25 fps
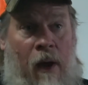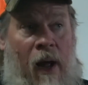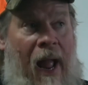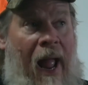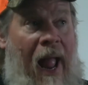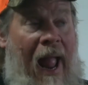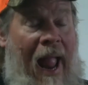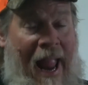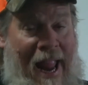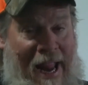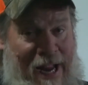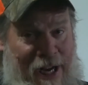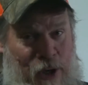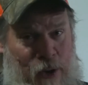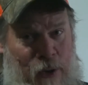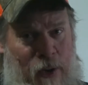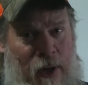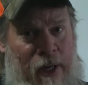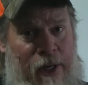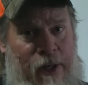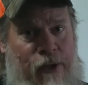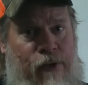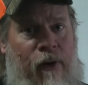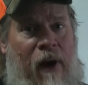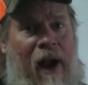Anchor
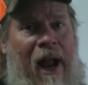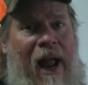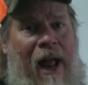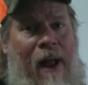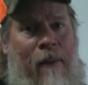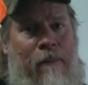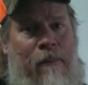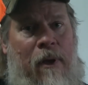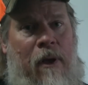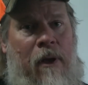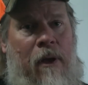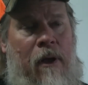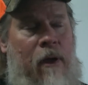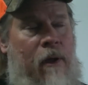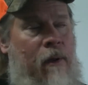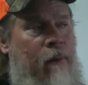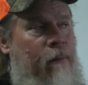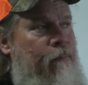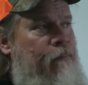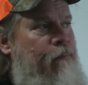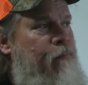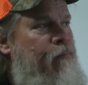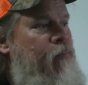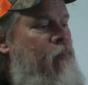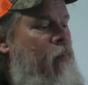in a trap.
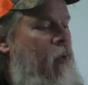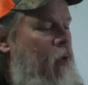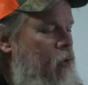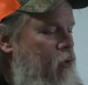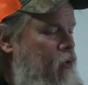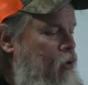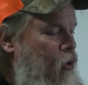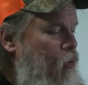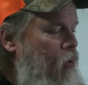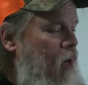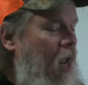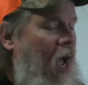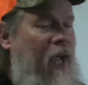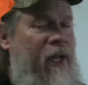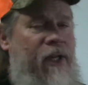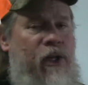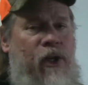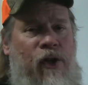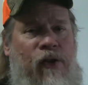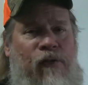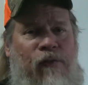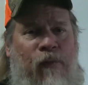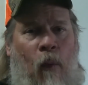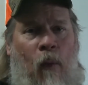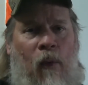Do not
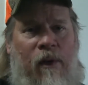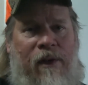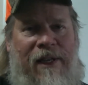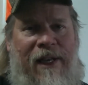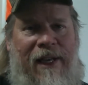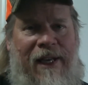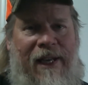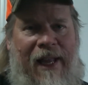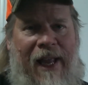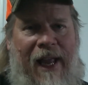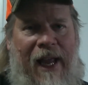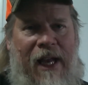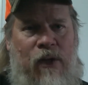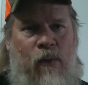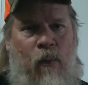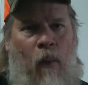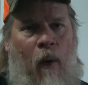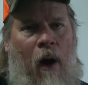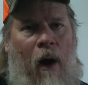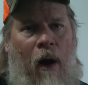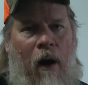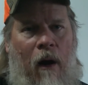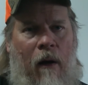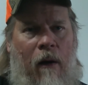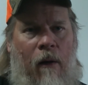use 14 gauge
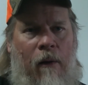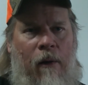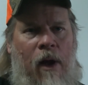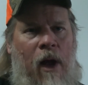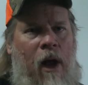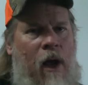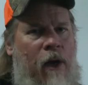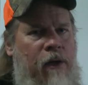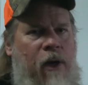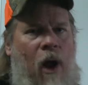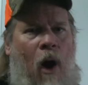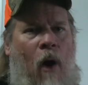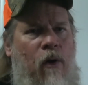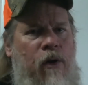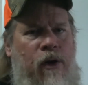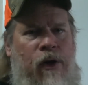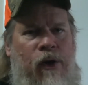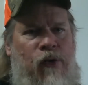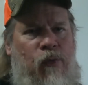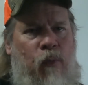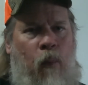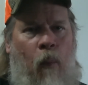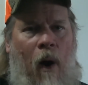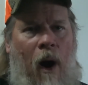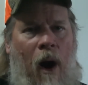wire. Don't
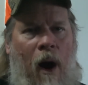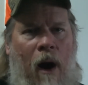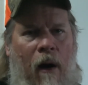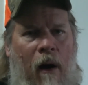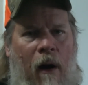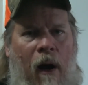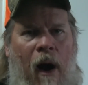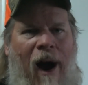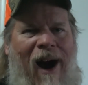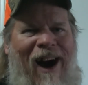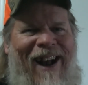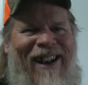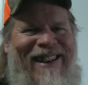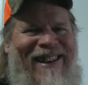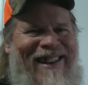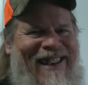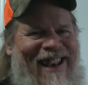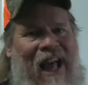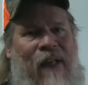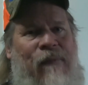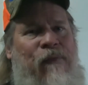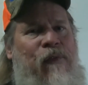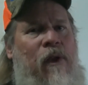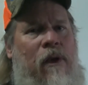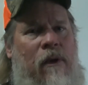use wire on
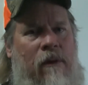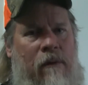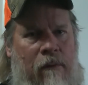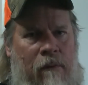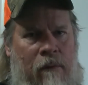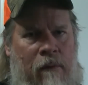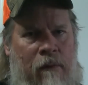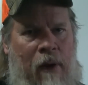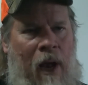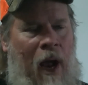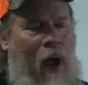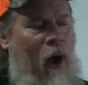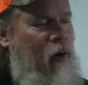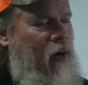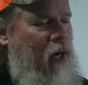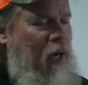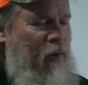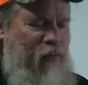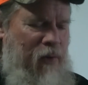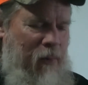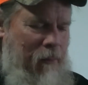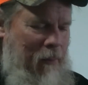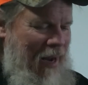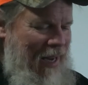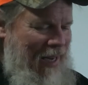nothing. I don't care if
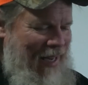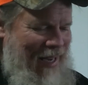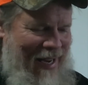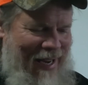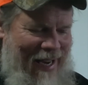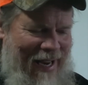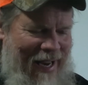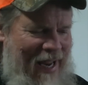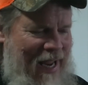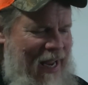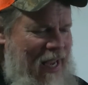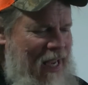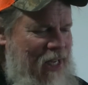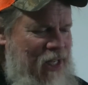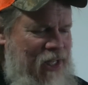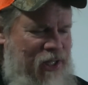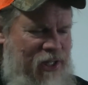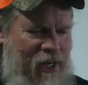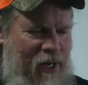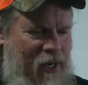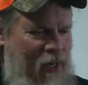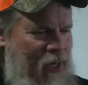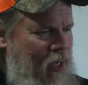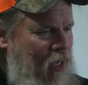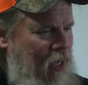you make a
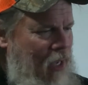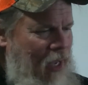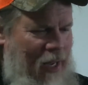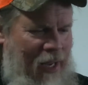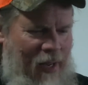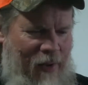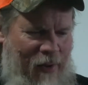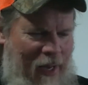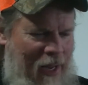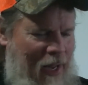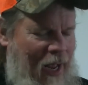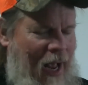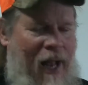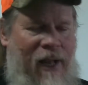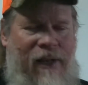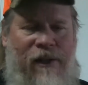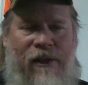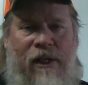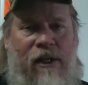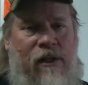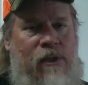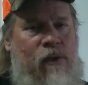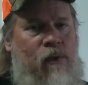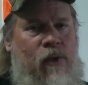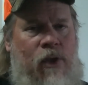hinge.
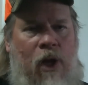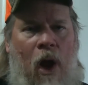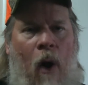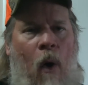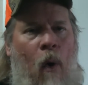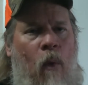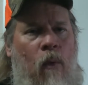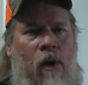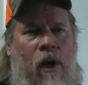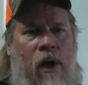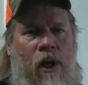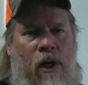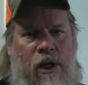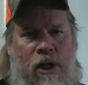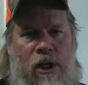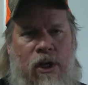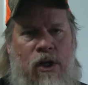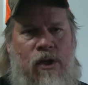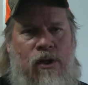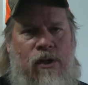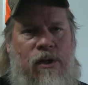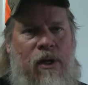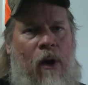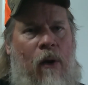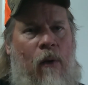Don't
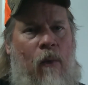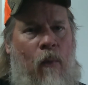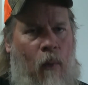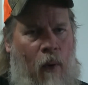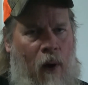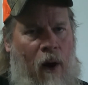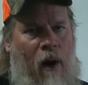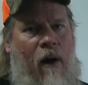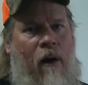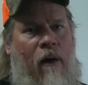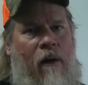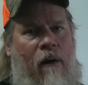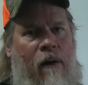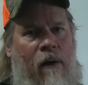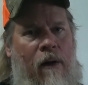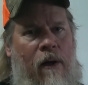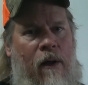use wire.